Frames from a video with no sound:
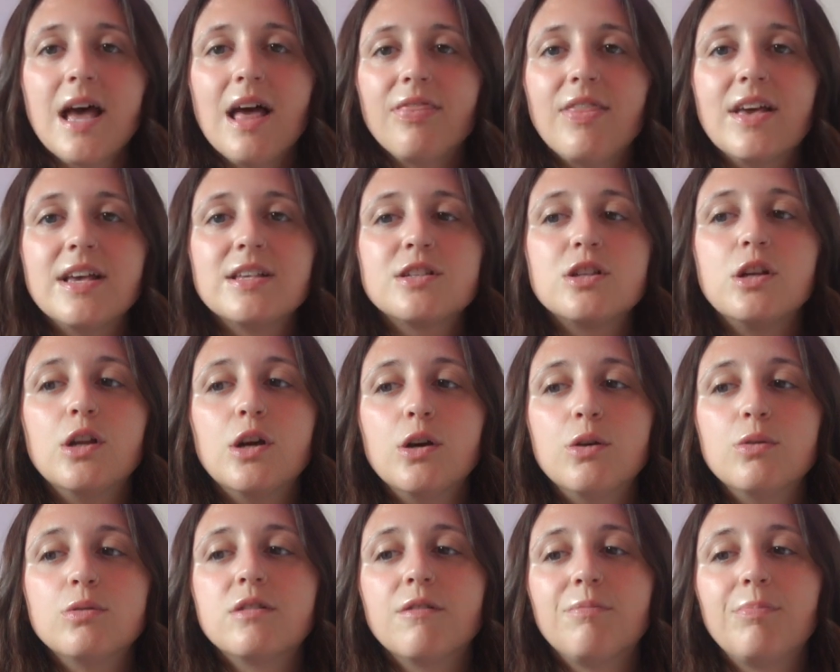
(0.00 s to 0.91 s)
There's
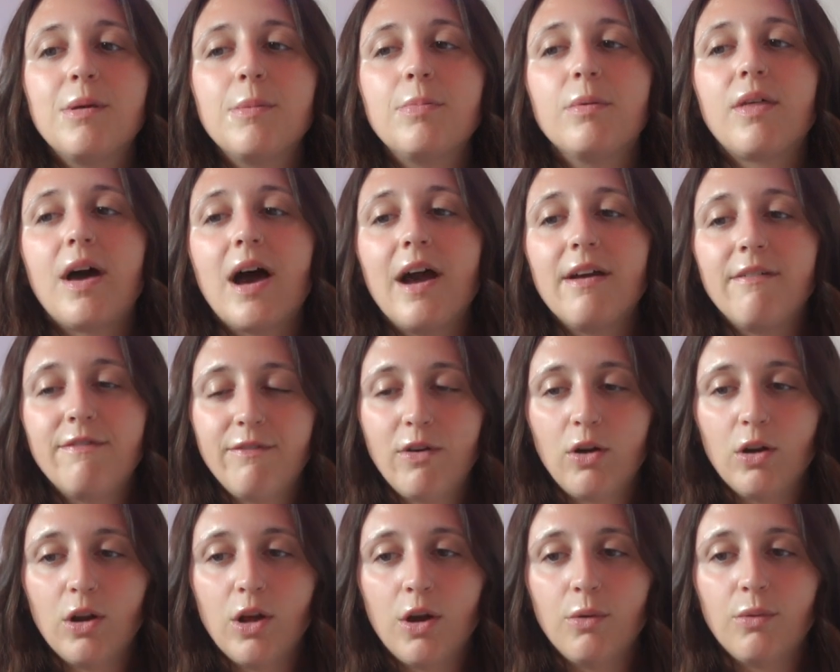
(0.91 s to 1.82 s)
loads of people that I
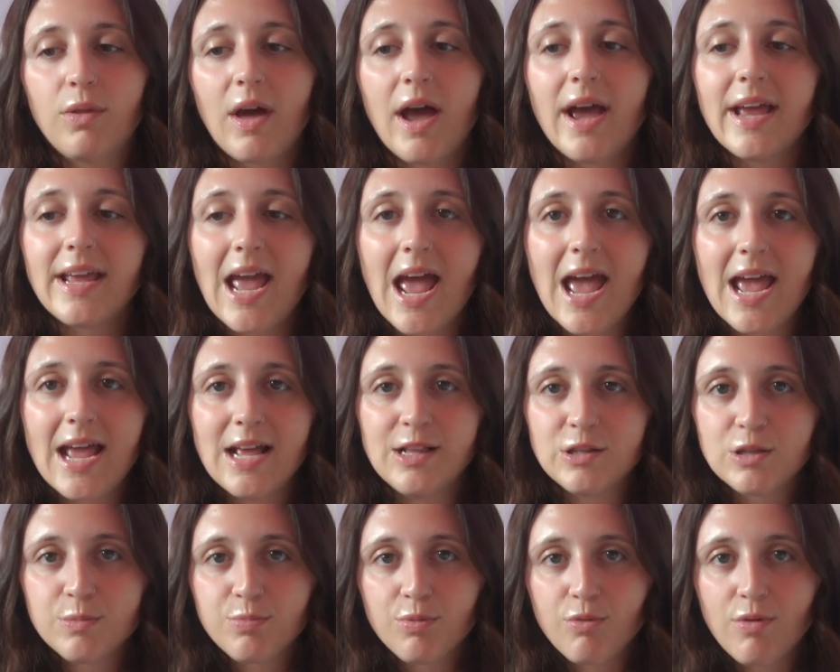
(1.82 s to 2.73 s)
follow that I get
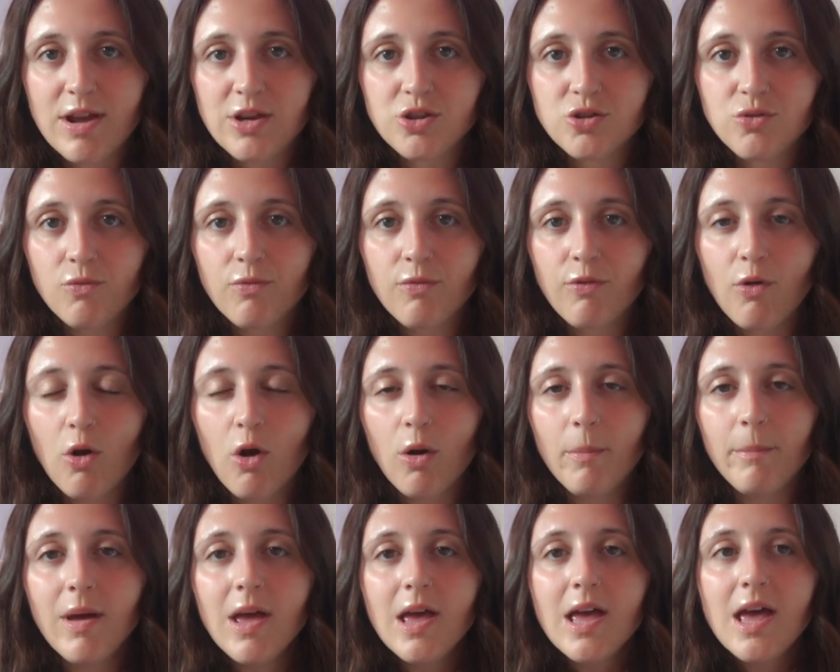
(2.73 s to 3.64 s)
inspiration
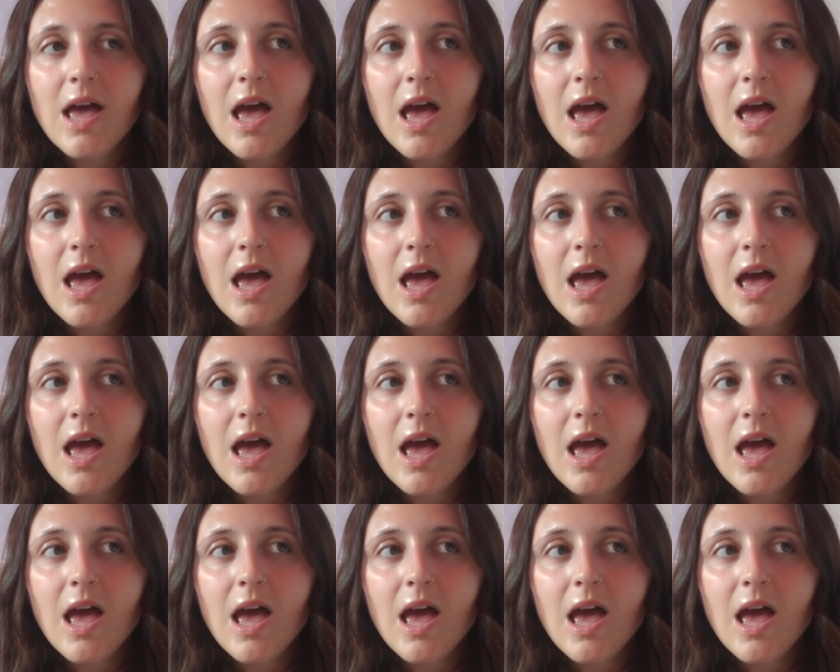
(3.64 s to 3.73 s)
from.